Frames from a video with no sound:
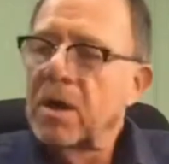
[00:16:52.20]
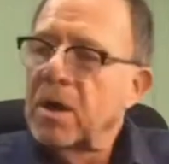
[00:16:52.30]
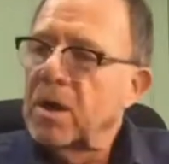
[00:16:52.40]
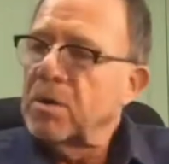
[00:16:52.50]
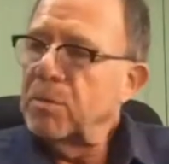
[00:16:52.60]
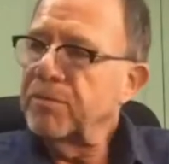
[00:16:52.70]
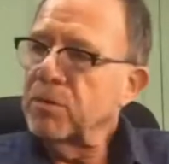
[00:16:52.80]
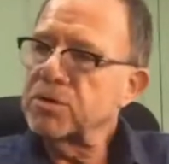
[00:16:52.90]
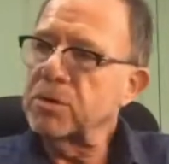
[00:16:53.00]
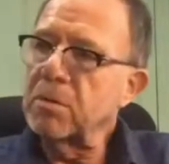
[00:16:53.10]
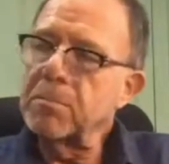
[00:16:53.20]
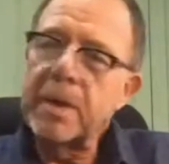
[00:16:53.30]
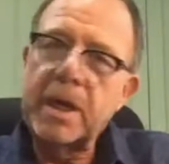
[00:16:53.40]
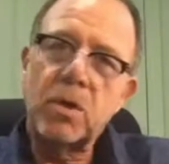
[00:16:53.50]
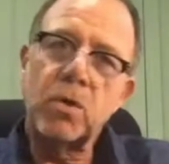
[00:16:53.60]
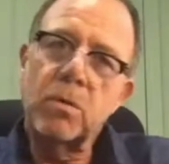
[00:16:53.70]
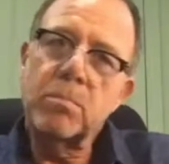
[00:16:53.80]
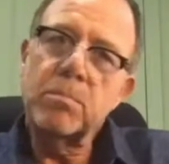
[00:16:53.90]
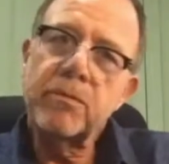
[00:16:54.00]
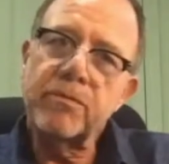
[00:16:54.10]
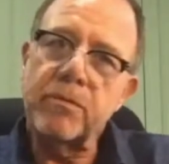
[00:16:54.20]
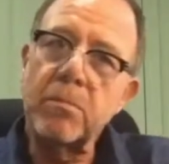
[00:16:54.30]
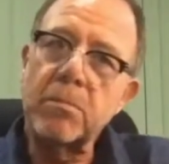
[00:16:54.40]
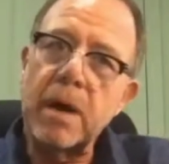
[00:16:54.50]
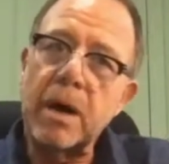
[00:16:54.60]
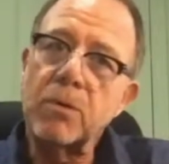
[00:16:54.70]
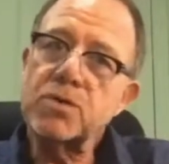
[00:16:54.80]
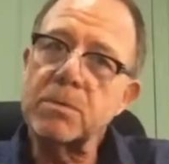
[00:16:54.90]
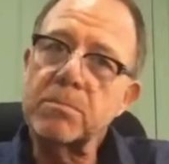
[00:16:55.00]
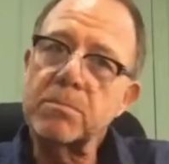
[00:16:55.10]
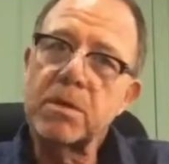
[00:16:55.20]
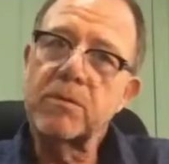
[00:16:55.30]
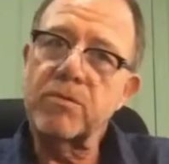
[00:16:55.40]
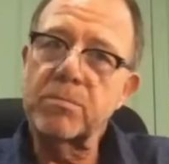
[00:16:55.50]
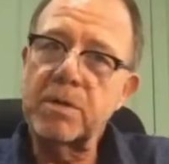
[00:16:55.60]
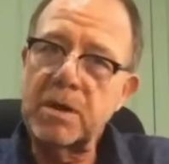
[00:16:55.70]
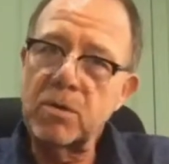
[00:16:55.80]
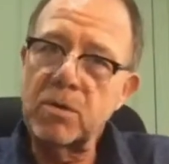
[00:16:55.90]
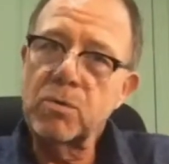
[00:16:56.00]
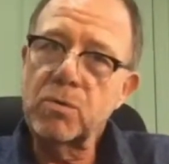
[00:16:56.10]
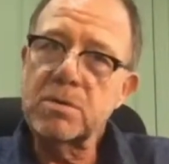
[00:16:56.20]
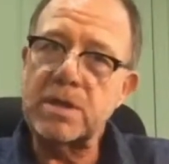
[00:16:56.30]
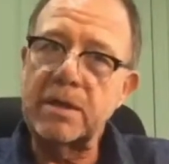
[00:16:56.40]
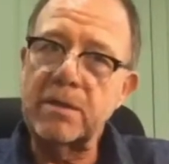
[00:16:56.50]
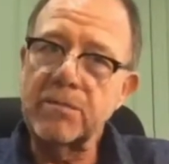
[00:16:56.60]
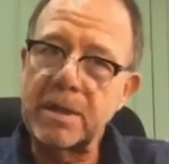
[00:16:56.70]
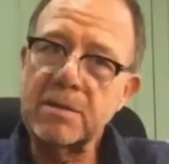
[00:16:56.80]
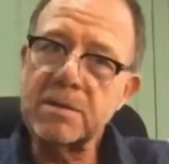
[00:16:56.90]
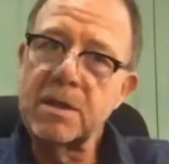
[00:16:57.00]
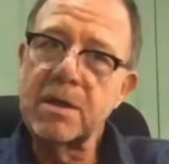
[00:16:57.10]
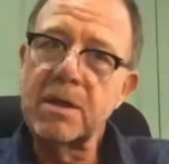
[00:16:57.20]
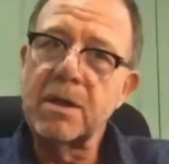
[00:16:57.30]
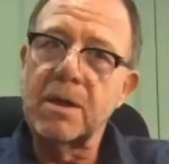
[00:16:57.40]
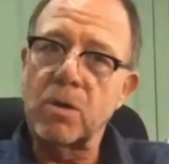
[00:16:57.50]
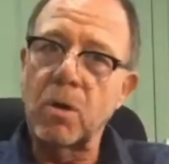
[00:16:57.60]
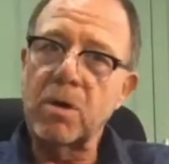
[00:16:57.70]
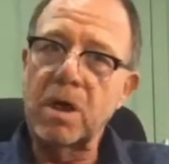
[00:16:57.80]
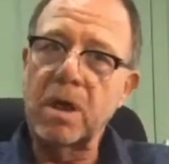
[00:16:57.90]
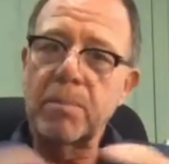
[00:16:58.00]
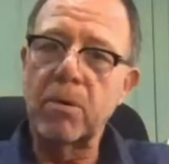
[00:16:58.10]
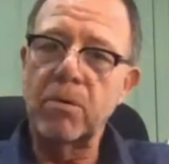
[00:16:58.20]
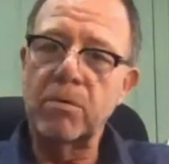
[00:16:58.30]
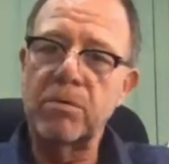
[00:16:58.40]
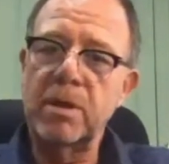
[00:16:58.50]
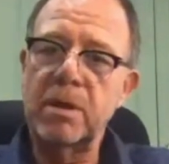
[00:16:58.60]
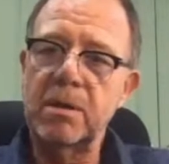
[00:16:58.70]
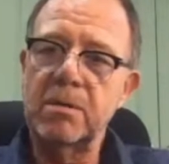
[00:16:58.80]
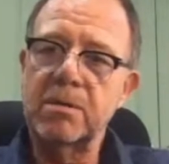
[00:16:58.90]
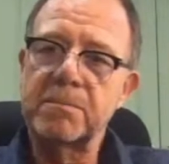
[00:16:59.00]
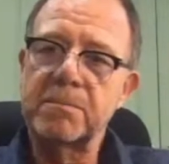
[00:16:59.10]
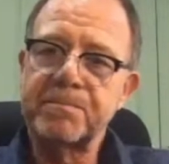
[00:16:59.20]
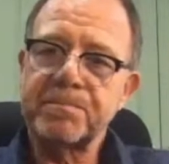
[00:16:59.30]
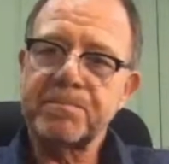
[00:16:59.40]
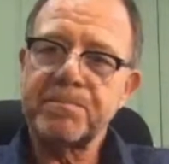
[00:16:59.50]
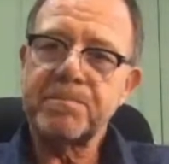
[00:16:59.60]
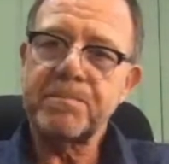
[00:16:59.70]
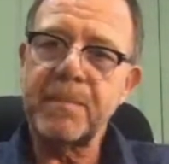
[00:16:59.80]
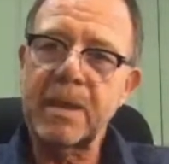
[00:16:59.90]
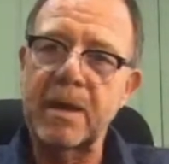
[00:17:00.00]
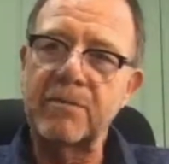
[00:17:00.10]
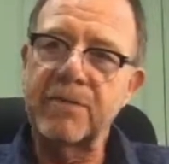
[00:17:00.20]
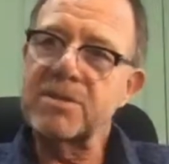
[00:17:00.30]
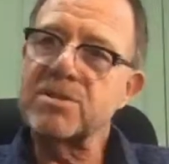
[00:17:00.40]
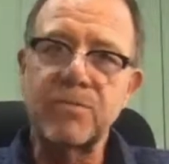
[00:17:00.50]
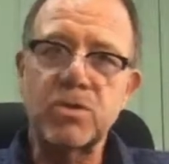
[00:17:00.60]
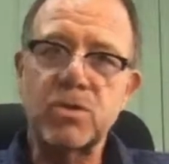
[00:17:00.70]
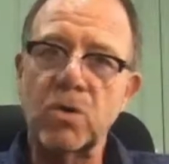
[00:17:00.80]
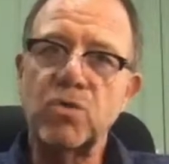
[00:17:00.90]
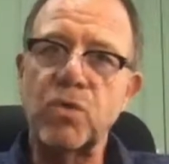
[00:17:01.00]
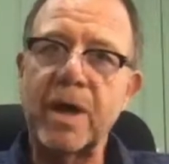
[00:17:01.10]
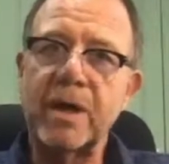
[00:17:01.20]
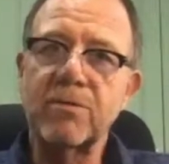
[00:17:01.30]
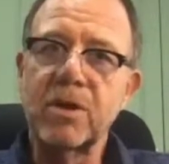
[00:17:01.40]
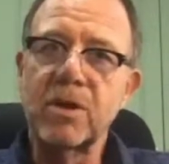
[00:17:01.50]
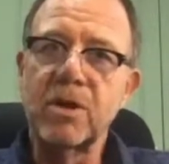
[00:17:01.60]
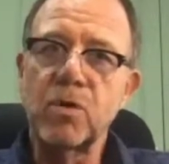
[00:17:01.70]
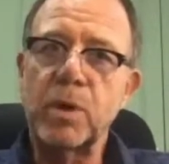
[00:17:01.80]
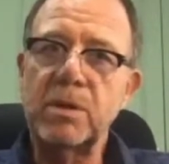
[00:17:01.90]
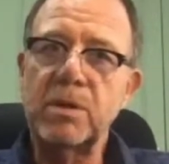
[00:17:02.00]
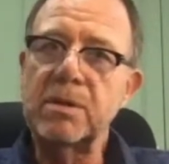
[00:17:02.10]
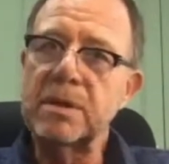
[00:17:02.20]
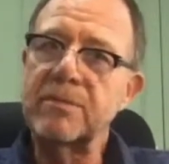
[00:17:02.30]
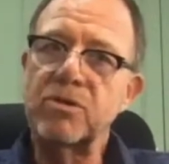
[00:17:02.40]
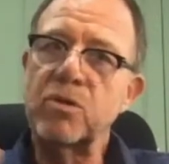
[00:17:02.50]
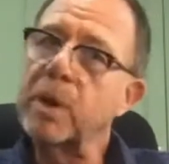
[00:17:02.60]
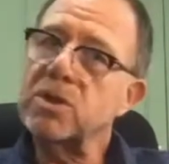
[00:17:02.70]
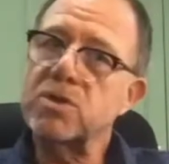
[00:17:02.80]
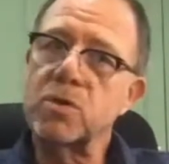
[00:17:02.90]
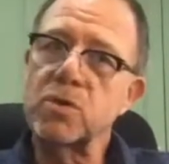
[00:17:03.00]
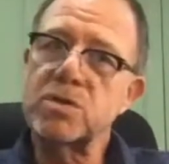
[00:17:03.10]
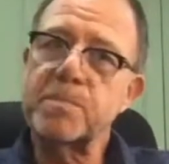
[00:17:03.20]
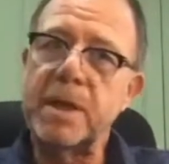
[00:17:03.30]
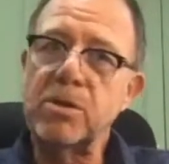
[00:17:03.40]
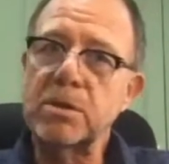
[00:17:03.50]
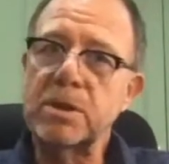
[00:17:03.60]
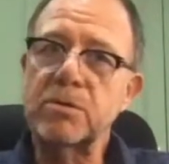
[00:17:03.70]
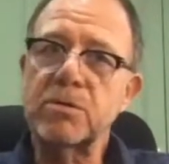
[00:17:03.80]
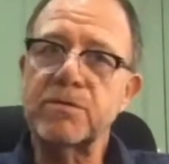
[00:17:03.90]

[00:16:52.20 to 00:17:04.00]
We've also got Mike Hume from Alstom, from the rail side of things, talking about their advanced service contract when they delivered the West Coast Pendolinos